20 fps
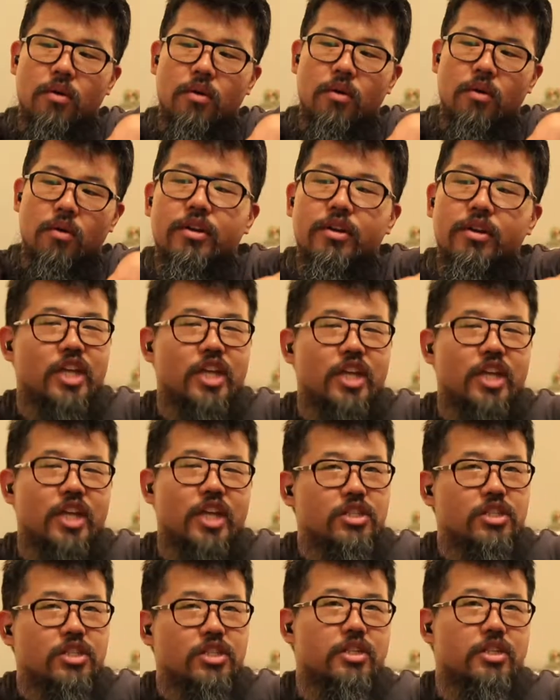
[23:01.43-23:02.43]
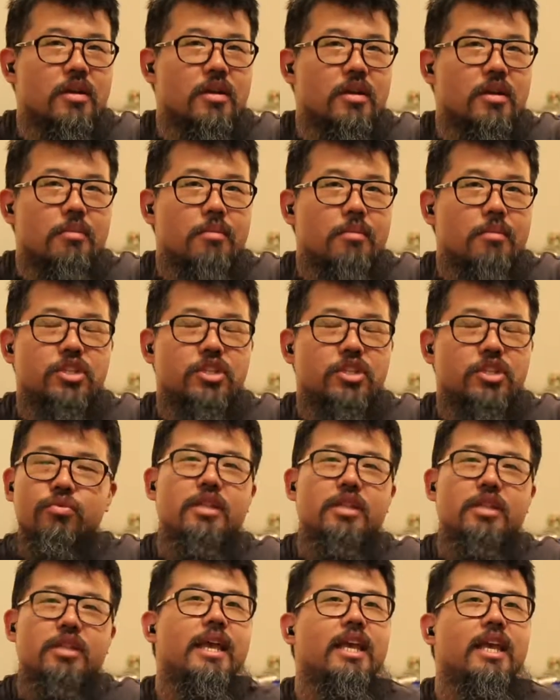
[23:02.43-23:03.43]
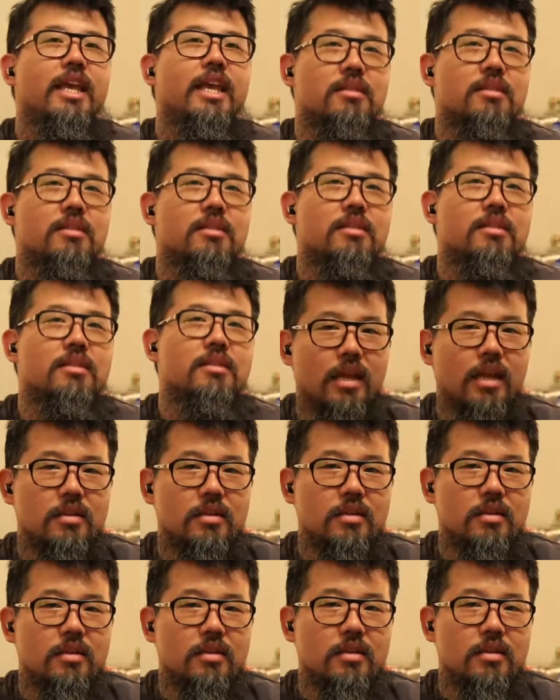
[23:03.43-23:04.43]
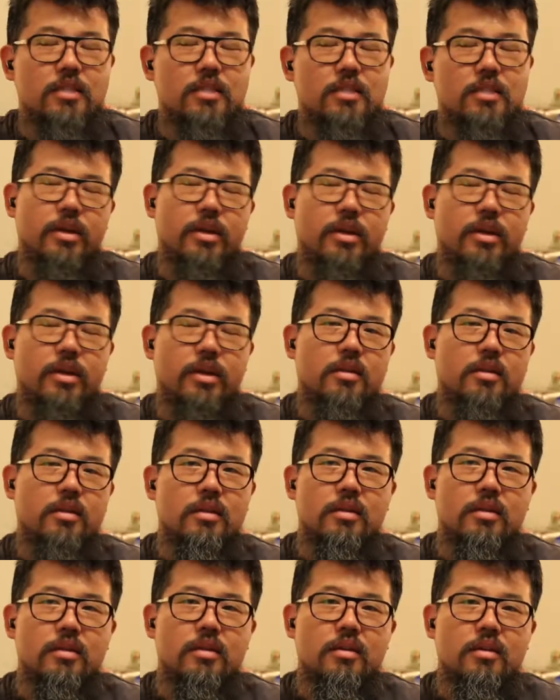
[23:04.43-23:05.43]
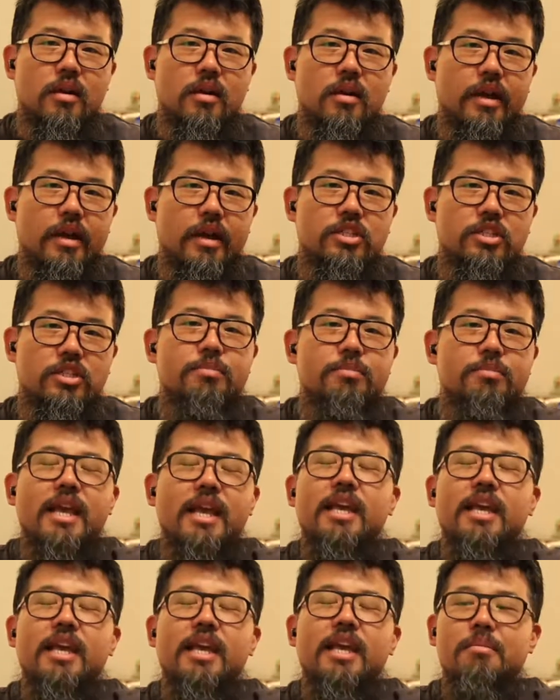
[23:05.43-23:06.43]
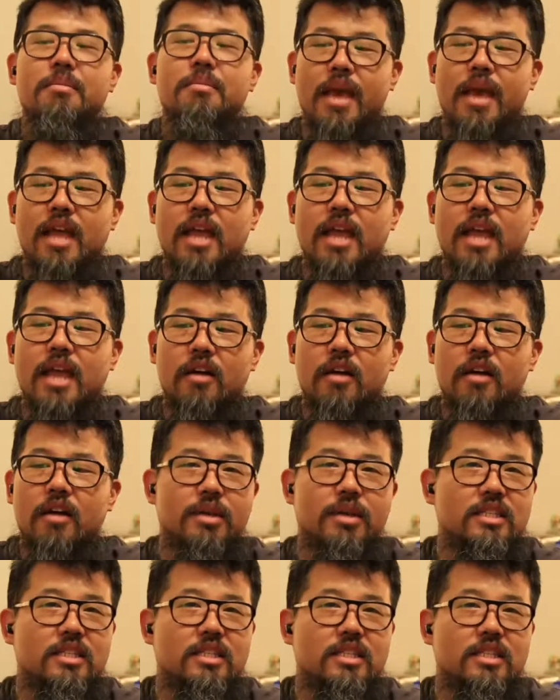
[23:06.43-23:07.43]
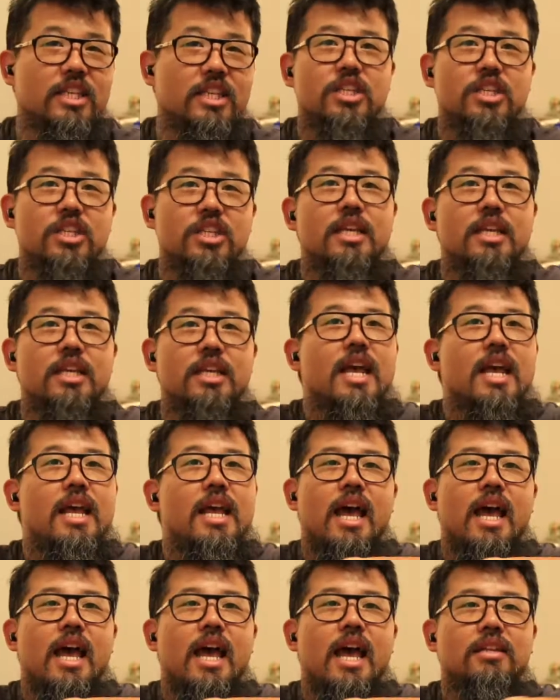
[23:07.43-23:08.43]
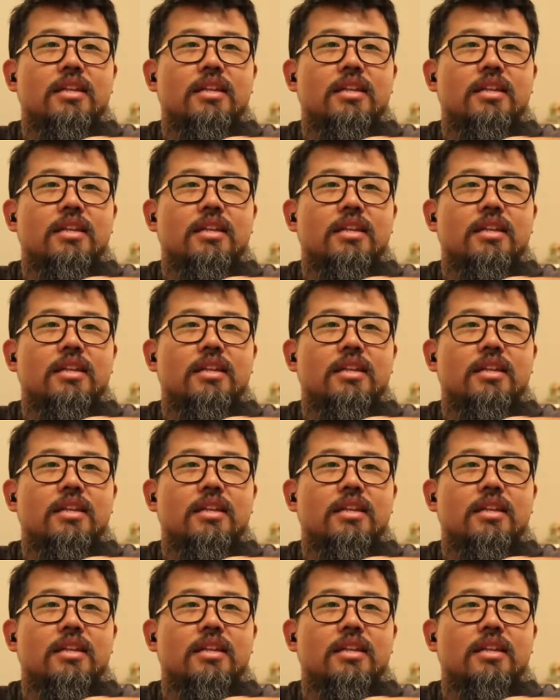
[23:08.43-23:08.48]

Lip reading: a suggestion, but she's really making a demand. Let's be real, all right? She was making a demand of that business that she has